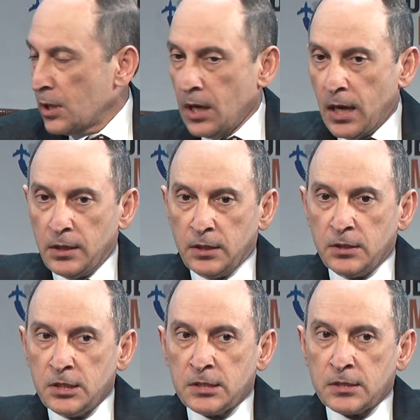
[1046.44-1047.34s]
And in
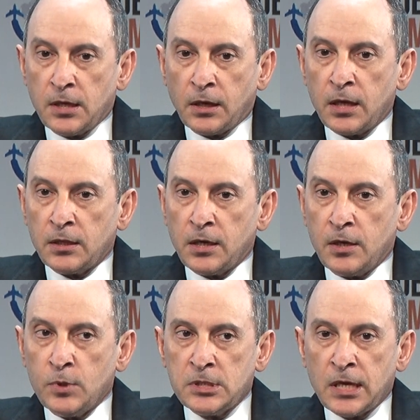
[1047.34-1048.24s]
this, Qatar
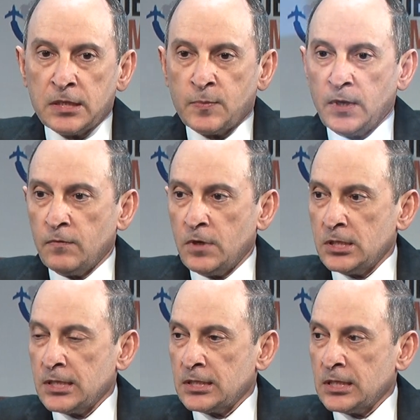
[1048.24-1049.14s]
Airways has been very
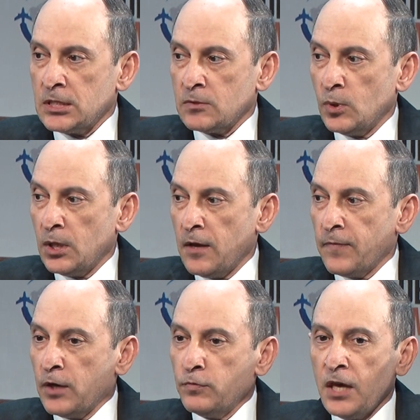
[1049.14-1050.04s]
successful.
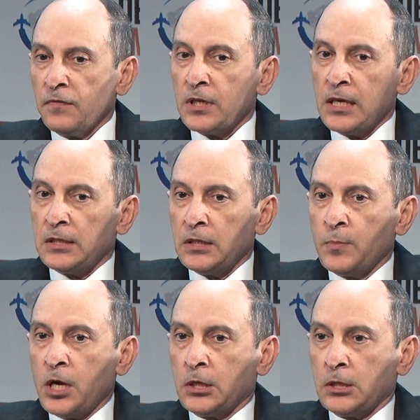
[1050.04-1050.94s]
We have created
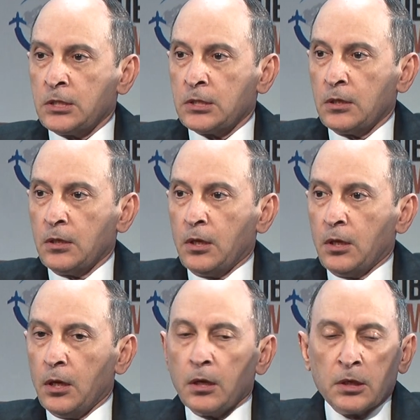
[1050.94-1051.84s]
markets.
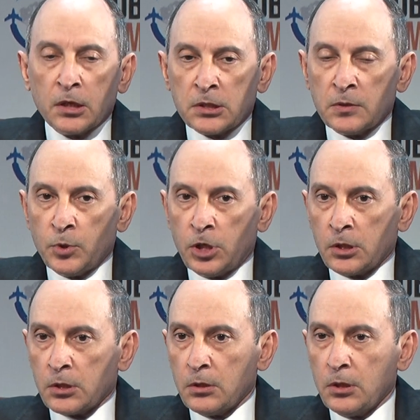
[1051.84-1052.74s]
Gothenburg
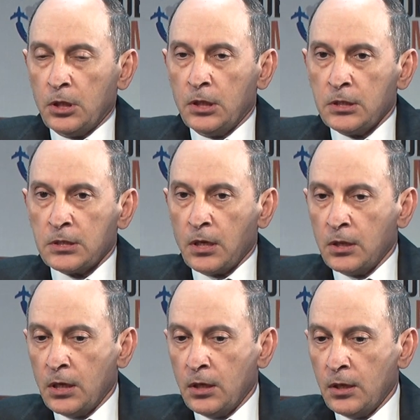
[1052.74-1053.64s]
is
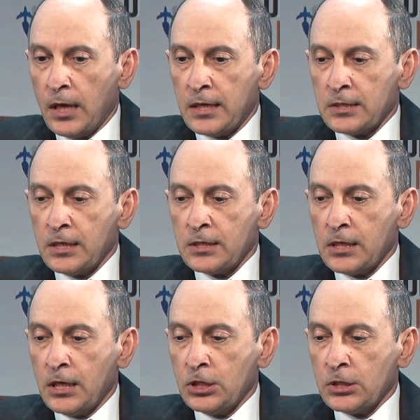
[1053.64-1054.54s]
the last
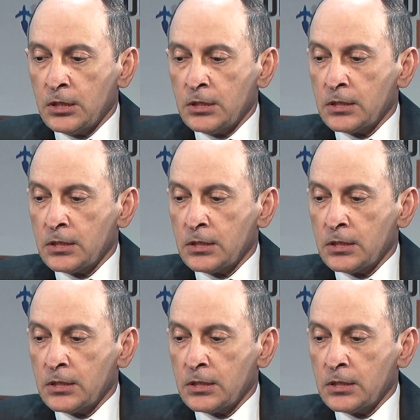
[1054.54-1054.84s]
destination